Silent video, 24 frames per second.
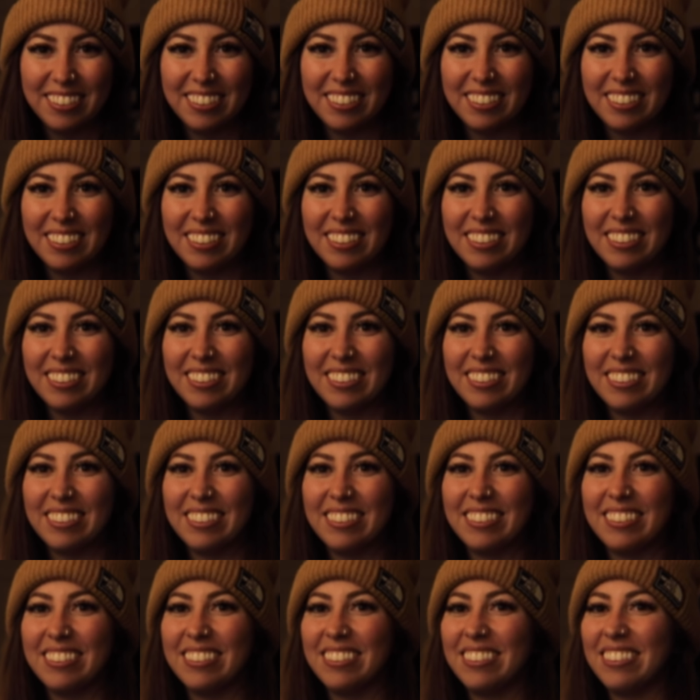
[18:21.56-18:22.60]

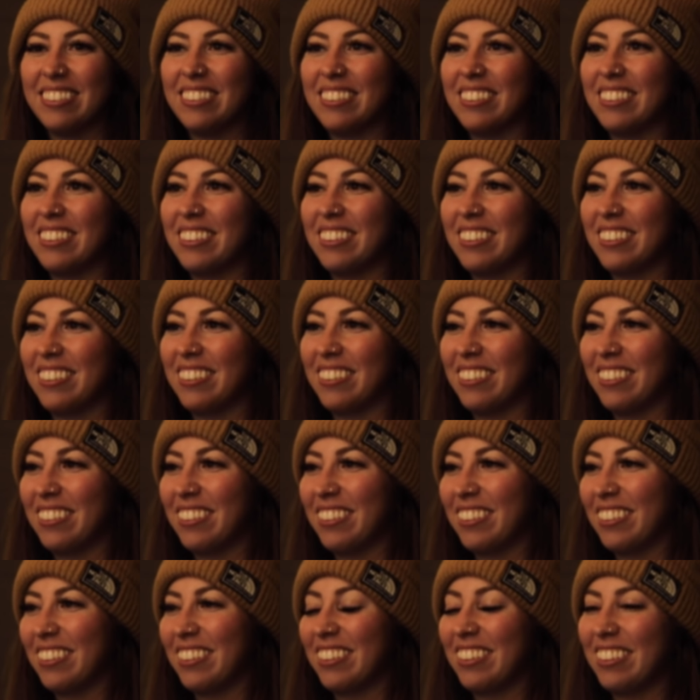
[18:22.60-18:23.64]

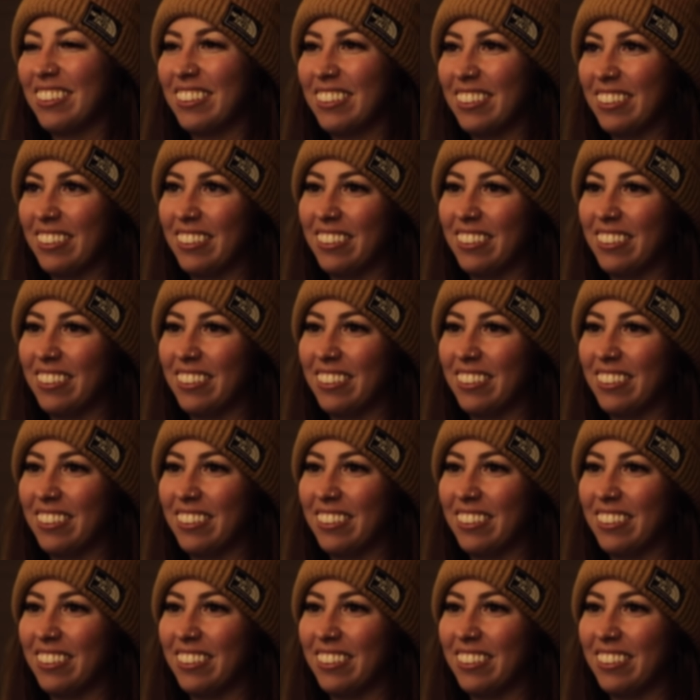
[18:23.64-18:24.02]
No words are spoken by the person on screen.